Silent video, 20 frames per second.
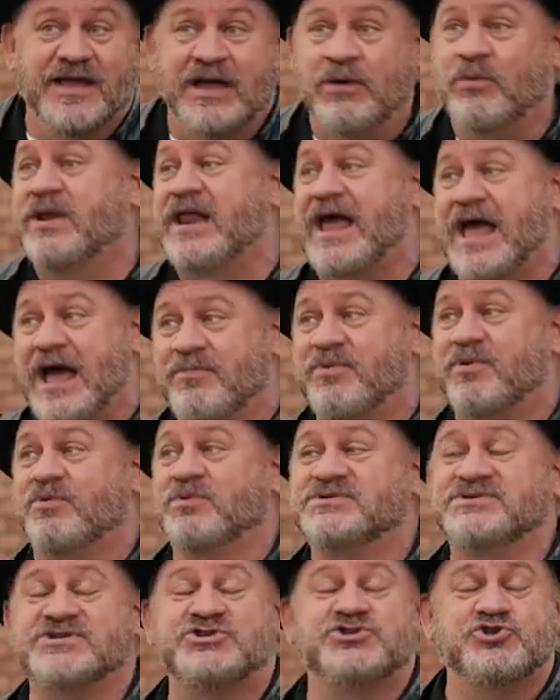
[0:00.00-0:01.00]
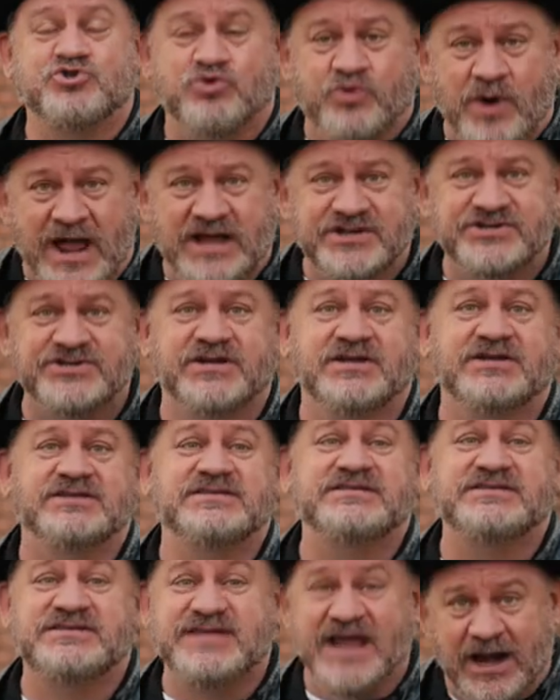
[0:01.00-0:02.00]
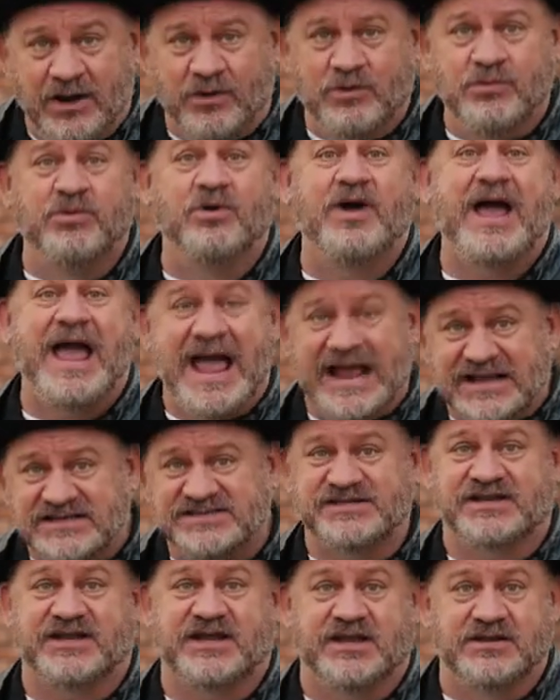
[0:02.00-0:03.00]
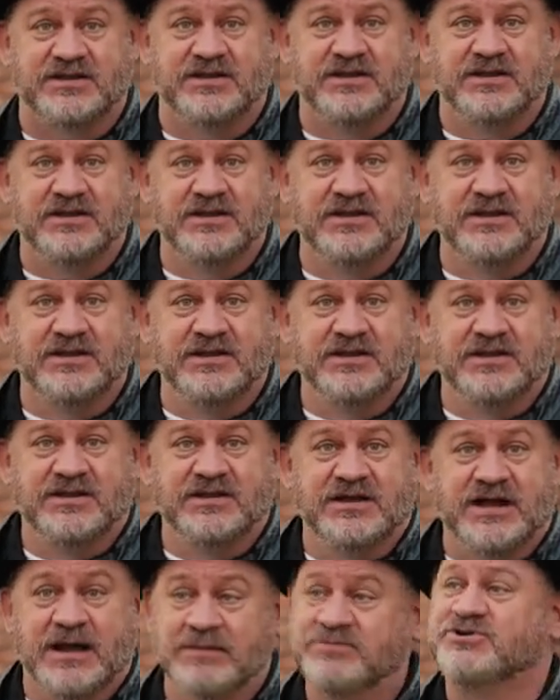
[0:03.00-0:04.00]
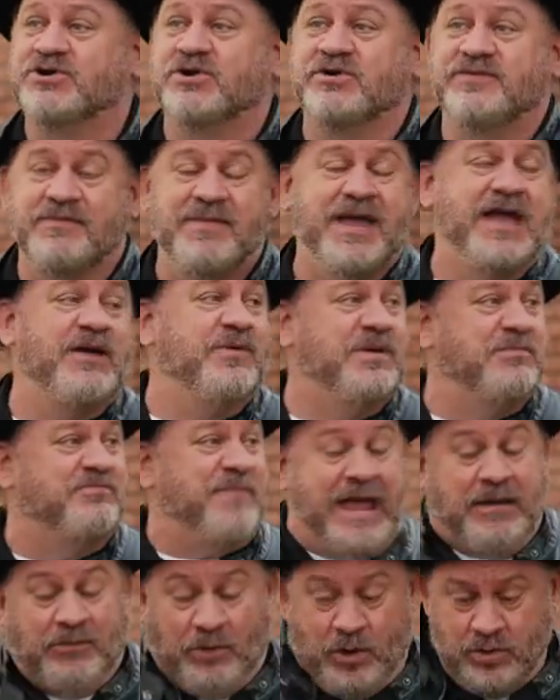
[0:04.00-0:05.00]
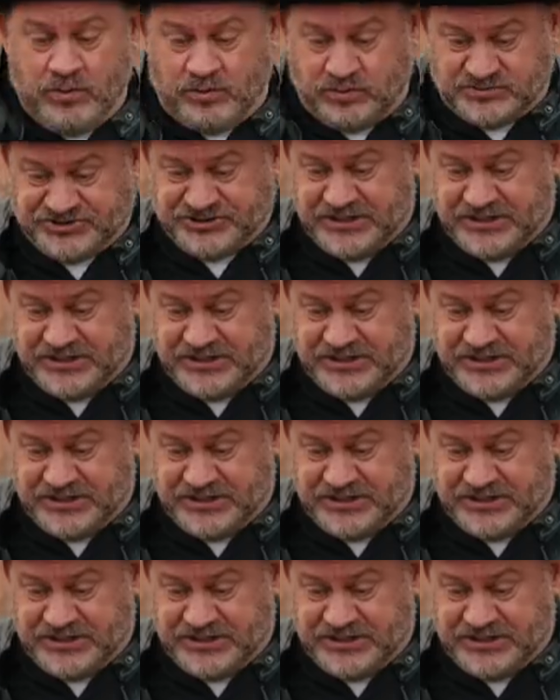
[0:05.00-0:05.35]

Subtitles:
And what happened was a tragic, terrible accident. I'm sure the man went, bam, whoa,